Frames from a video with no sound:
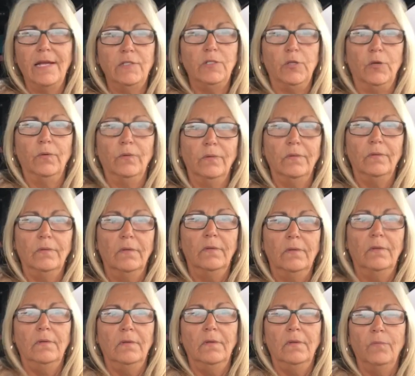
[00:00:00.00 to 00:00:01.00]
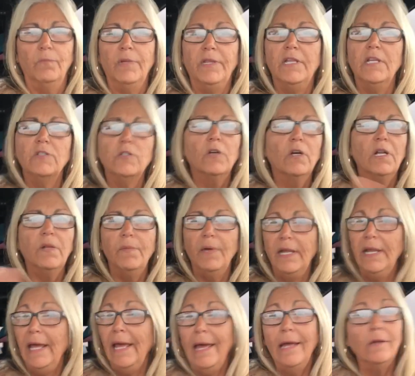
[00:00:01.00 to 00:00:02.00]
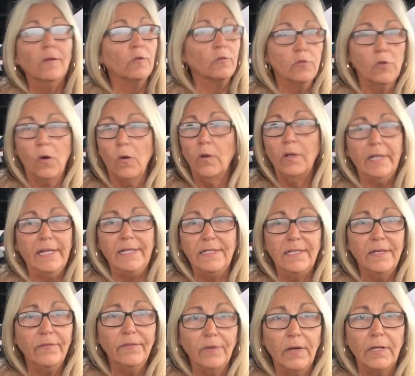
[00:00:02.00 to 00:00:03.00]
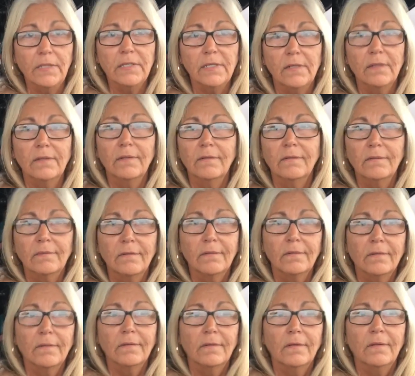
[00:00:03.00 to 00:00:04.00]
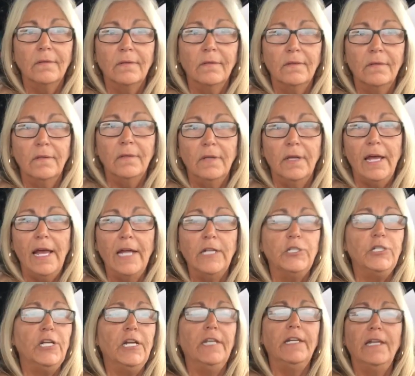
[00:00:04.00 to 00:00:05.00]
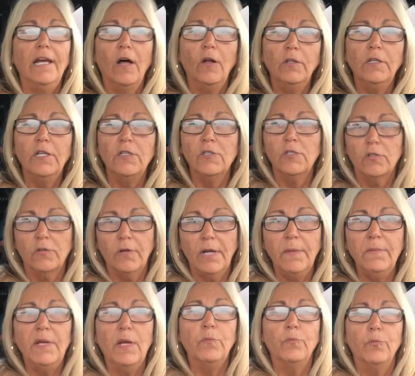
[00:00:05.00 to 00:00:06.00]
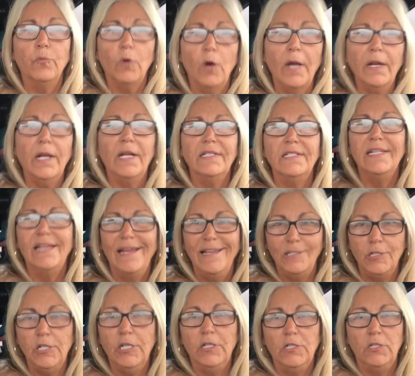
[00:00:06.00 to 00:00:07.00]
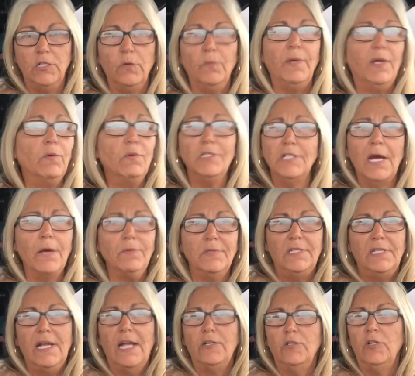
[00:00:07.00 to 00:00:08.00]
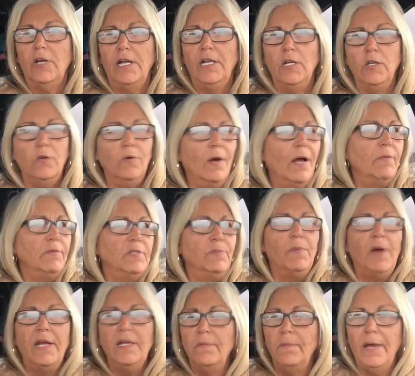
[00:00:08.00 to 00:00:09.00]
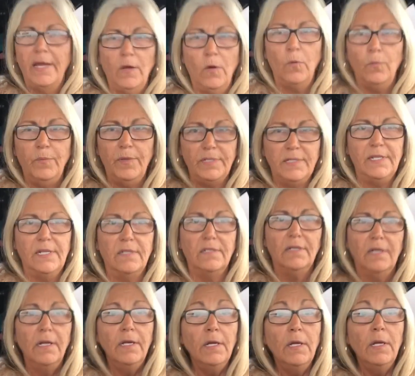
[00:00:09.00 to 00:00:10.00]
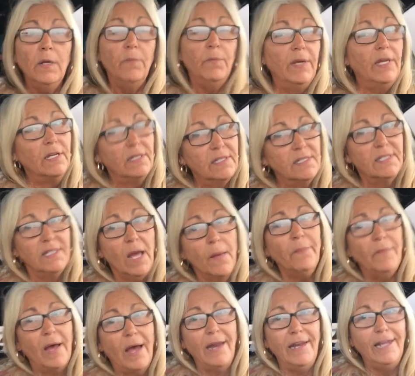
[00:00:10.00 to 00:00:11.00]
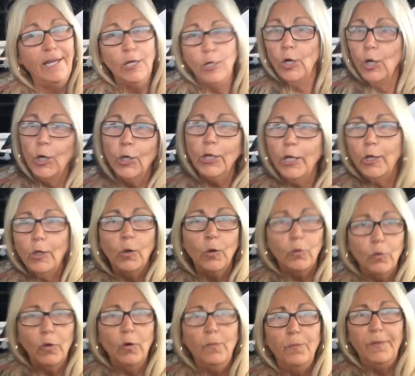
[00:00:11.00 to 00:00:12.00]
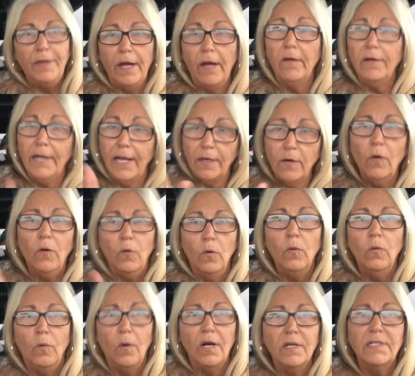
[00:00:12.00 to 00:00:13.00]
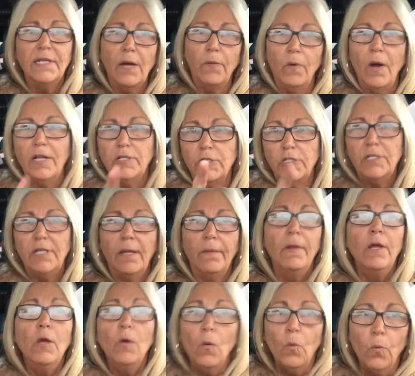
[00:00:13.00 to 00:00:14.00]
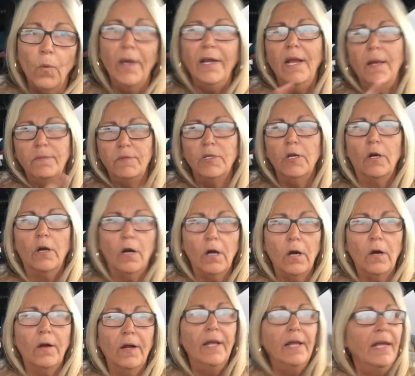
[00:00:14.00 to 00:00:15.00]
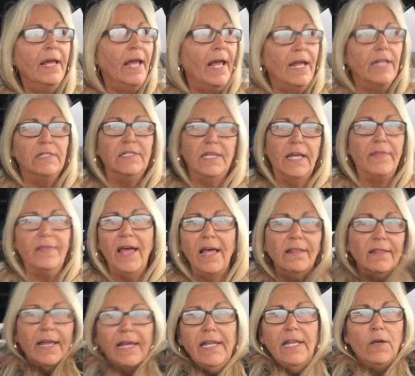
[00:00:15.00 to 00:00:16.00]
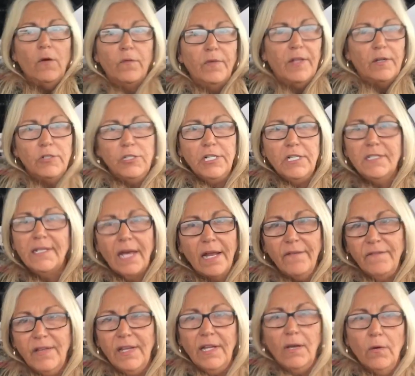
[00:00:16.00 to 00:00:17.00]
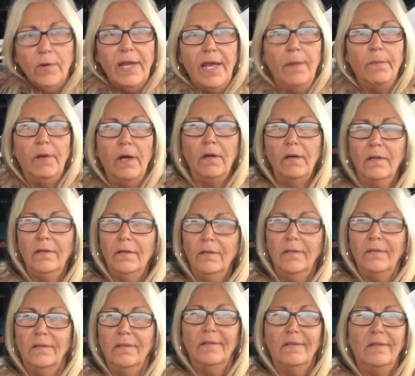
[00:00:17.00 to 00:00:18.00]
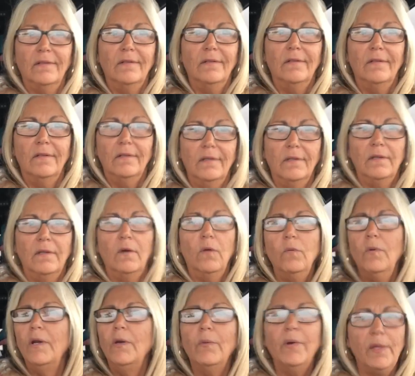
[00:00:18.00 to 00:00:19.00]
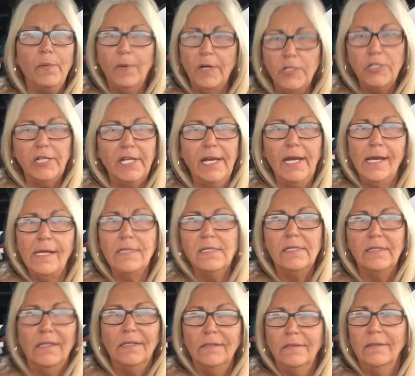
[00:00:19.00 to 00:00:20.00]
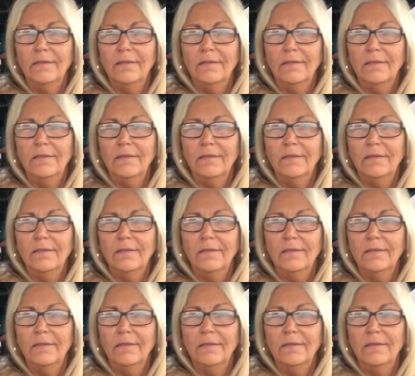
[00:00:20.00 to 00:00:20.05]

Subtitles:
not to, but this could have been handled totally different. And she yelled and screamed and brought attention to me, which I was not trying to do. I was minding my own business, because somebody in her little group there, and I know who it was, I watched them, went up to her and said, that lady over there, she's got a video camera. What are we, a bunch of kids?